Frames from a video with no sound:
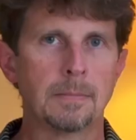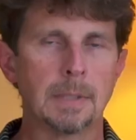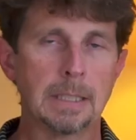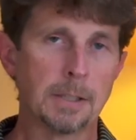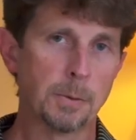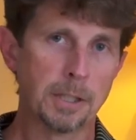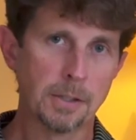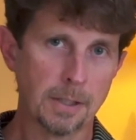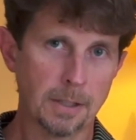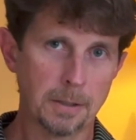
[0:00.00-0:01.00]
And that's why you
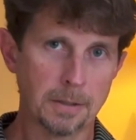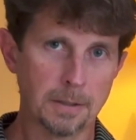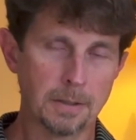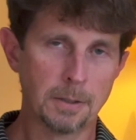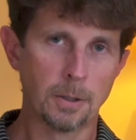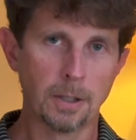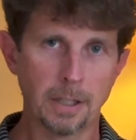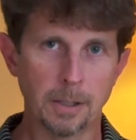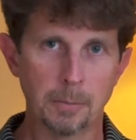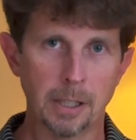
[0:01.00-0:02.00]
see all this guitar
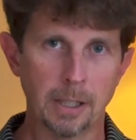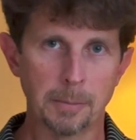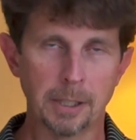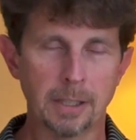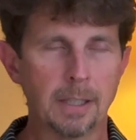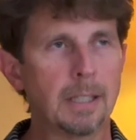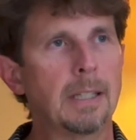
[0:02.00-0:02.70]
gear behind me,